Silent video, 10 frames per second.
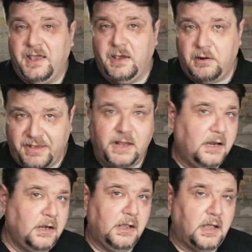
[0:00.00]

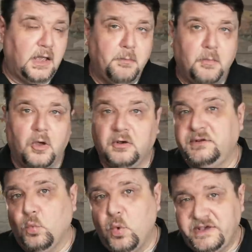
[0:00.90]
quarrel
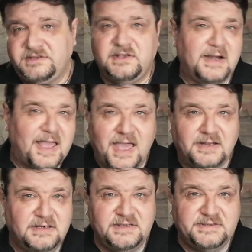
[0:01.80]
among the Western
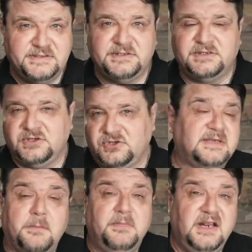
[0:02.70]
analysts,
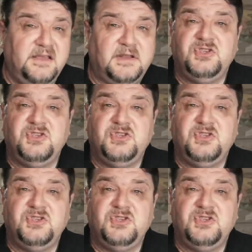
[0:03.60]
some believe